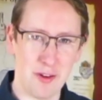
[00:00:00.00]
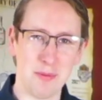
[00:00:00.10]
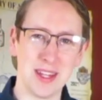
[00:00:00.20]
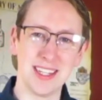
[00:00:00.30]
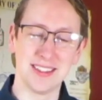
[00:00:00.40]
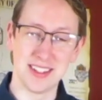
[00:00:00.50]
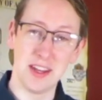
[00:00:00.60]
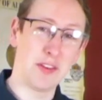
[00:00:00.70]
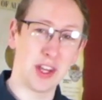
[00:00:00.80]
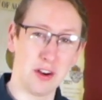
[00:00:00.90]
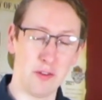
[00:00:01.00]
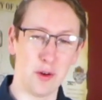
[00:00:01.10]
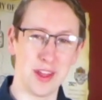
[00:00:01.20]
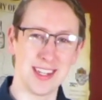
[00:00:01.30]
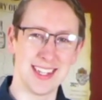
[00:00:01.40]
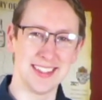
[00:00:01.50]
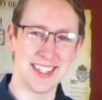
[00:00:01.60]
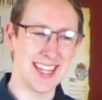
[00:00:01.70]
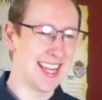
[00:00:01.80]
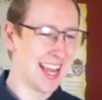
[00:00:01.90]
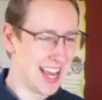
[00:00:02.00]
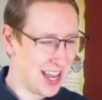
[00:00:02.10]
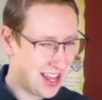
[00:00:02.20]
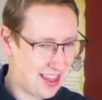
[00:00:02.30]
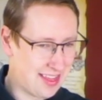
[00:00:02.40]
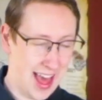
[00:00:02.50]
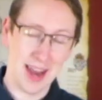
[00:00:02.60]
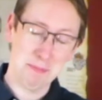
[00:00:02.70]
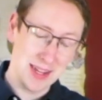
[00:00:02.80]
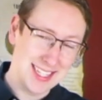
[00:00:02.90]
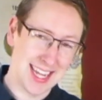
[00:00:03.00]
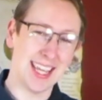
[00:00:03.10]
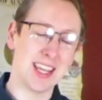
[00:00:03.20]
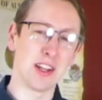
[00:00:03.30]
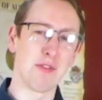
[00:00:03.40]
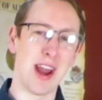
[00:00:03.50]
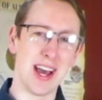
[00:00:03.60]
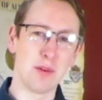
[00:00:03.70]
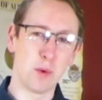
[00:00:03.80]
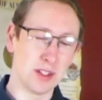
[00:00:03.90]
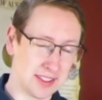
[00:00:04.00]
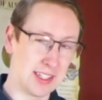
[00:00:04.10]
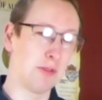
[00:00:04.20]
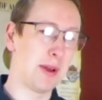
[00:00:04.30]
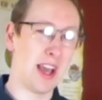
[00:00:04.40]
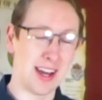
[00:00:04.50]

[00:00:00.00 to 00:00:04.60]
from the certificate of authenticity, that particular round will still be